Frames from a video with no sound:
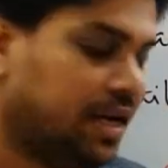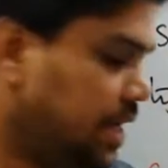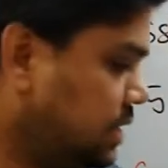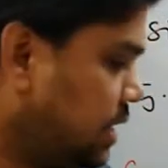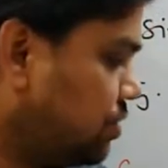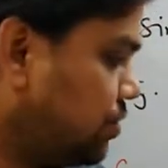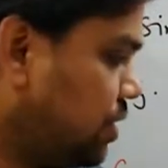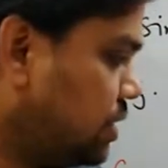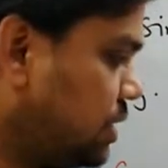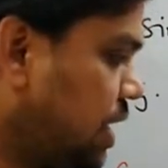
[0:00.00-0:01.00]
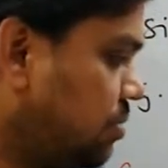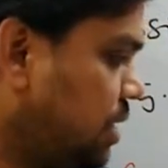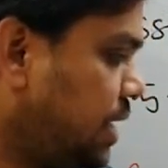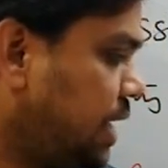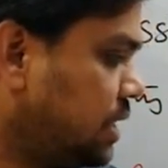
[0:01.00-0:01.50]
its outwards normal
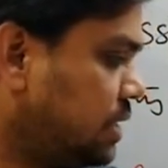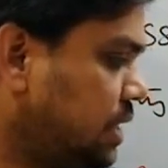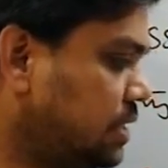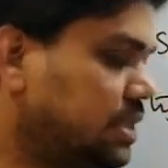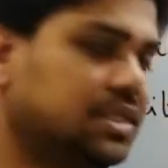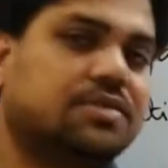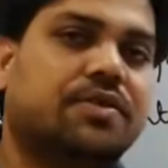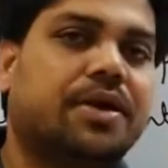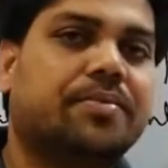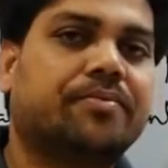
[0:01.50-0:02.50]
direction is this way,